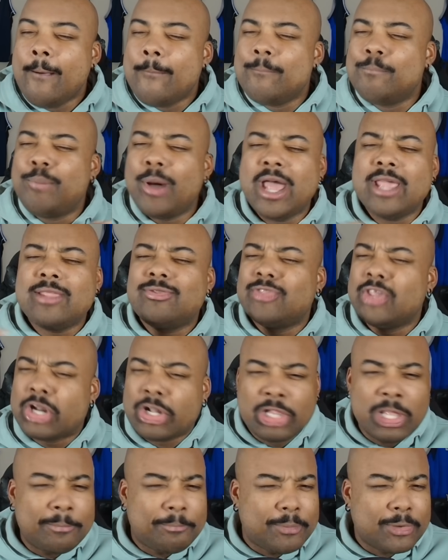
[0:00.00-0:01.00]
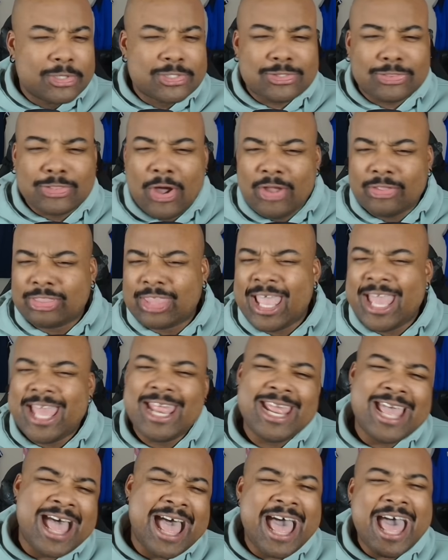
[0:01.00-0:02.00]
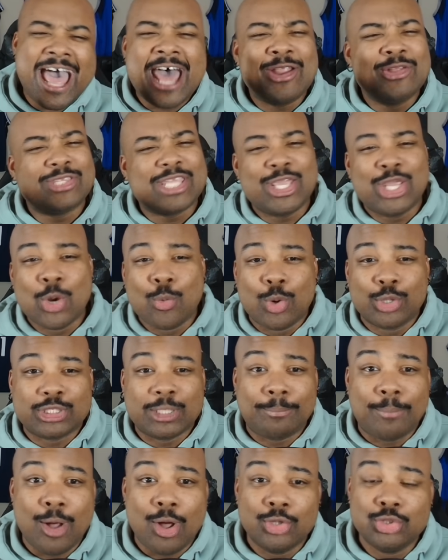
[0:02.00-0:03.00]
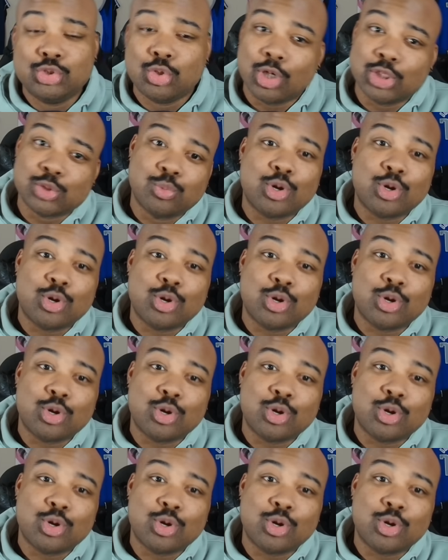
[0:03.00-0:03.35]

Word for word: But the Clippers thought that ah, I don't think you're worth it, Paul George.